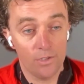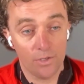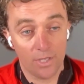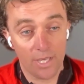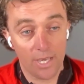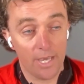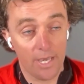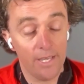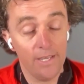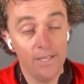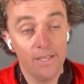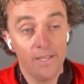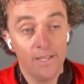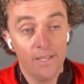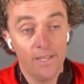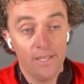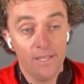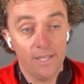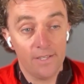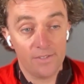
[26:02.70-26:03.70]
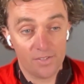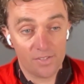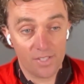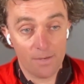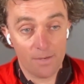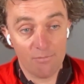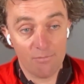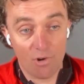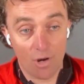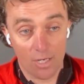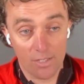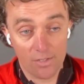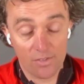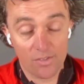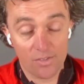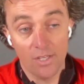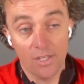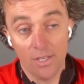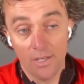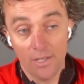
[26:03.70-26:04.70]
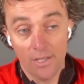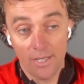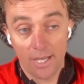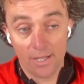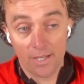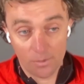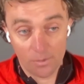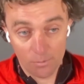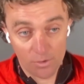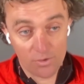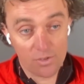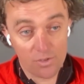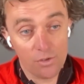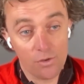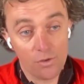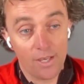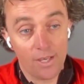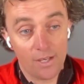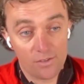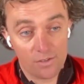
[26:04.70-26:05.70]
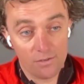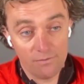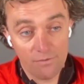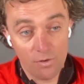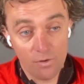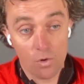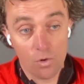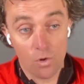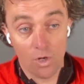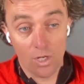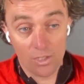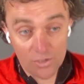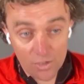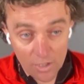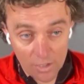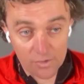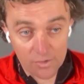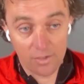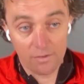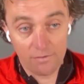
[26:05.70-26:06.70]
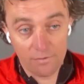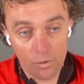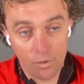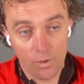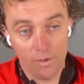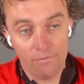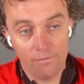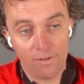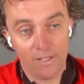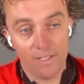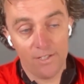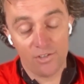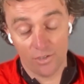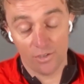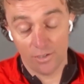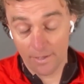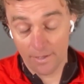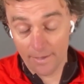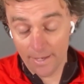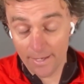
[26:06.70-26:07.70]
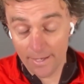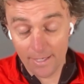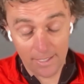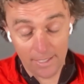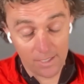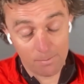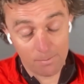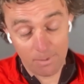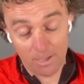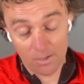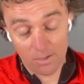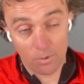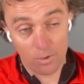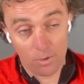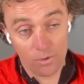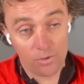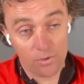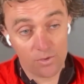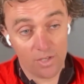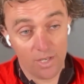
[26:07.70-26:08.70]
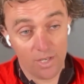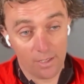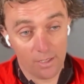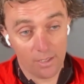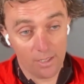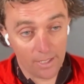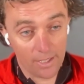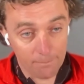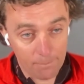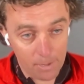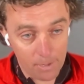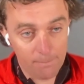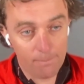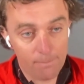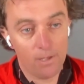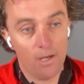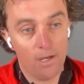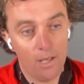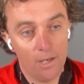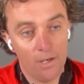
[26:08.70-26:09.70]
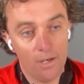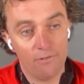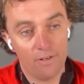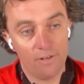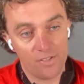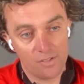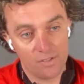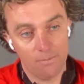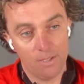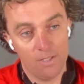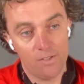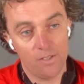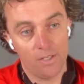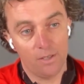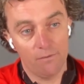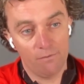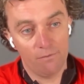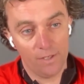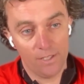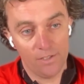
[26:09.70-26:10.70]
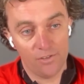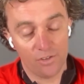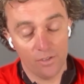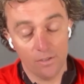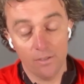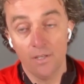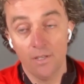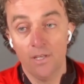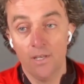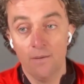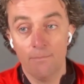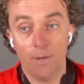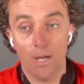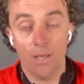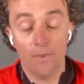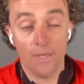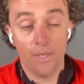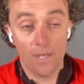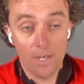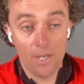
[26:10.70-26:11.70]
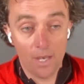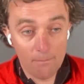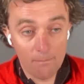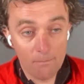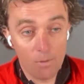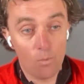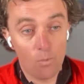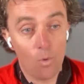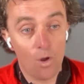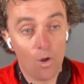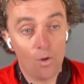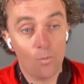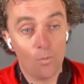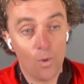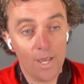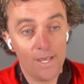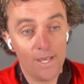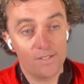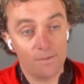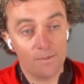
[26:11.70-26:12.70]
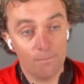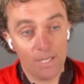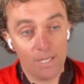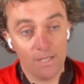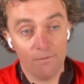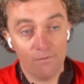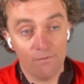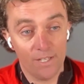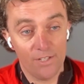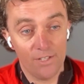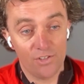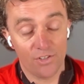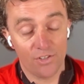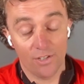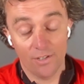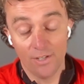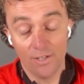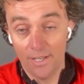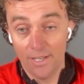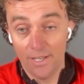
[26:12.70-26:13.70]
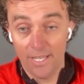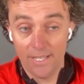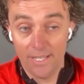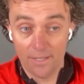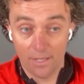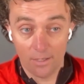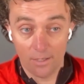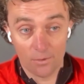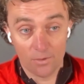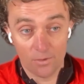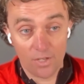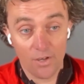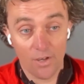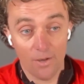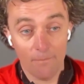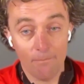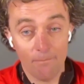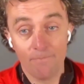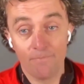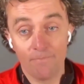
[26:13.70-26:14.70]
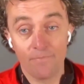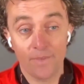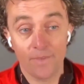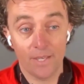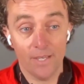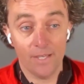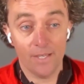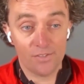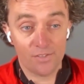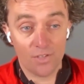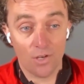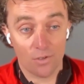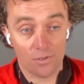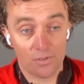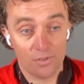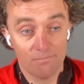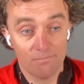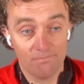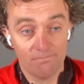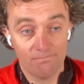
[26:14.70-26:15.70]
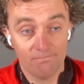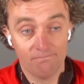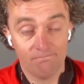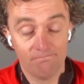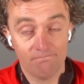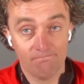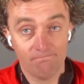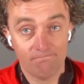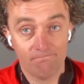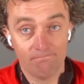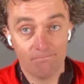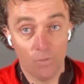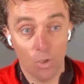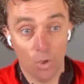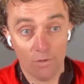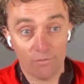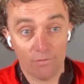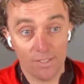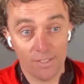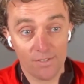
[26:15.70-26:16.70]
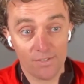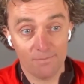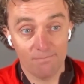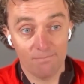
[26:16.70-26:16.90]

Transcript: UK is the same price as it was in 2004, adjusted for inflation. And that links back to what you're saying. Like, people are underestimating inflation. But the number one way to beat inflation in the long term is stocks. Not advice.